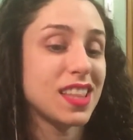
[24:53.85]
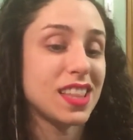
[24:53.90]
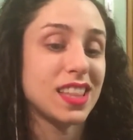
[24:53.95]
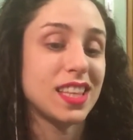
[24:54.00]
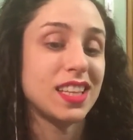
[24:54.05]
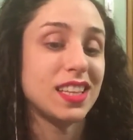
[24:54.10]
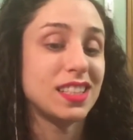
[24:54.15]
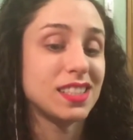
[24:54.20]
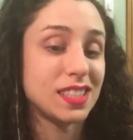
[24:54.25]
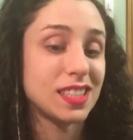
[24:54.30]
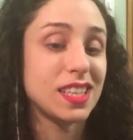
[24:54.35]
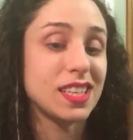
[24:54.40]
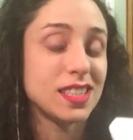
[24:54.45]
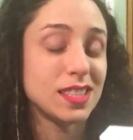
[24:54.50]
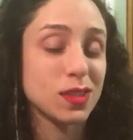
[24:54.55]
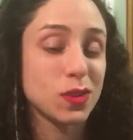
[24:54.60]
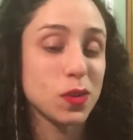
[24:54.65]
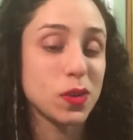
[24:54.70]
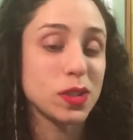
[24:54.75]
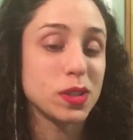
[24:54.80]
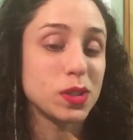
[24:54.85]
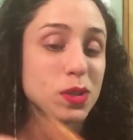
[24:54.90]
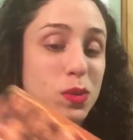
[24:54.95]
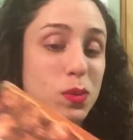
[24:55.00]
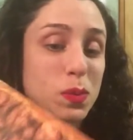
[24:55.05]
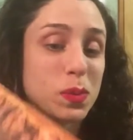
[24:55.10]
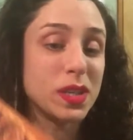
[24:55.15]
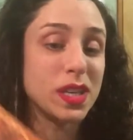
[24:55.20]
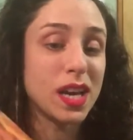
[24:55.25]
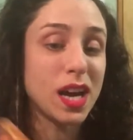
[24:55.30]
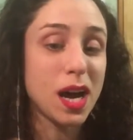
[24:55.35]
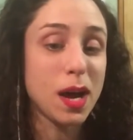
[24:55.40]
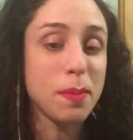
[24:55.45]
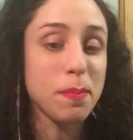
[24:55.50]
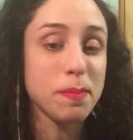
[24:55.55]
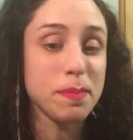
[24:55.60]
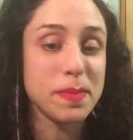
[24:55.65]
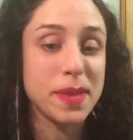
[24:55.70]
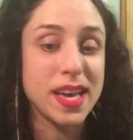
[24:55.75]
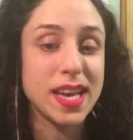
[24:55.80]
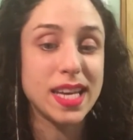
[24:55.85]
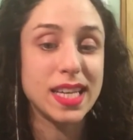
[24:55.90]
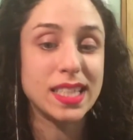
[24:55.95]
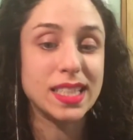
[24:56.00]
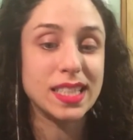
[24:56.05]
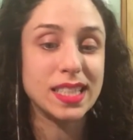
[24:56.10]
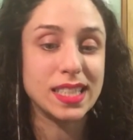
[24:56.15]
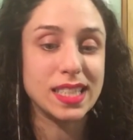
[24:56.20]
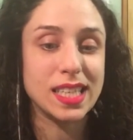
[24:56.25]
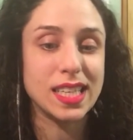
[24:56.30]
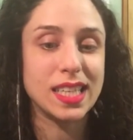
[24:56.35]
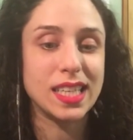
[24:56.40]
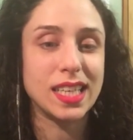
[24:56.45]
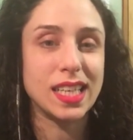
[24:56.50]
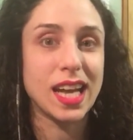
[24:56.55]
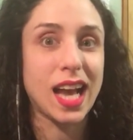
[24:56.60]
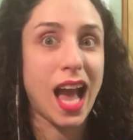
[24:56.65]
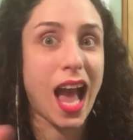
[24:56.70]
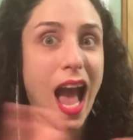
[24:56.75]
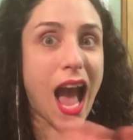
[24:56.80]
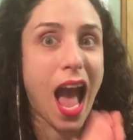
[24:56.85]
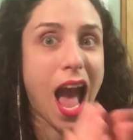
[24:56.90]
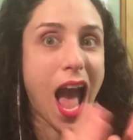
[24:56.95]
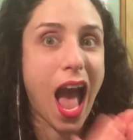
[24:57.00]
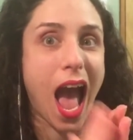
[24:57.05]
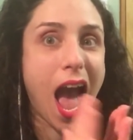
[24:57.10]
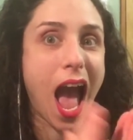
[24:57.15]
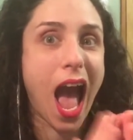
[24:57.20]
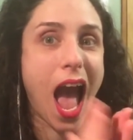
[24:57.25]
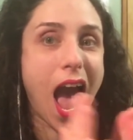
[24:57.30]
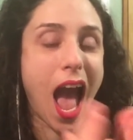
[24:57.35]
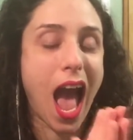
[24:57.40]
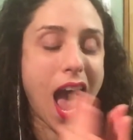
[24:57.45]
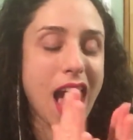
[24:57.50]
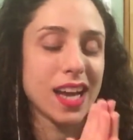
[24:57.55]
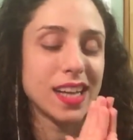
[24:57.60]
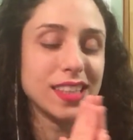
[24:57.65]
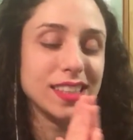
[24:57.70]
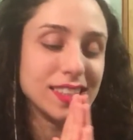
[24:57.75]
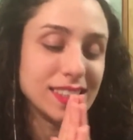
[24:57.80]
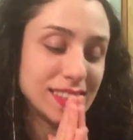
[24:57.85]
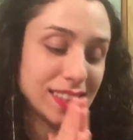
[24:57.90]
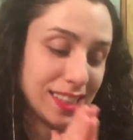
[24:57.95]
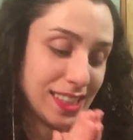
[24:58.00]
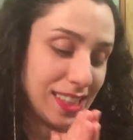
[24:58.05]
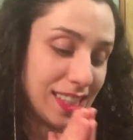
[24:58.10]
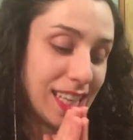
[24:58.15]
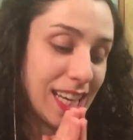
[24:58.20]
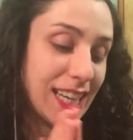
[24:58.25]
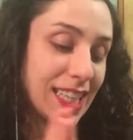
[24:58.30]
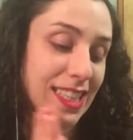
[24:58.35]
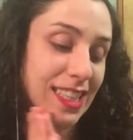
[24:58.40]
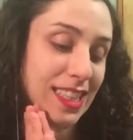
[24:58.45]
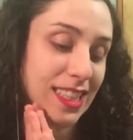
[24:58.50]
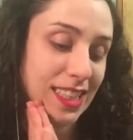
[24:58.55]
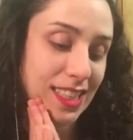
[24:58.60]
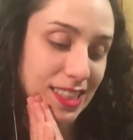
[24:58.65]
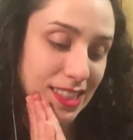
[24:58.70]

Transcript: This is going to be amazing. Yes.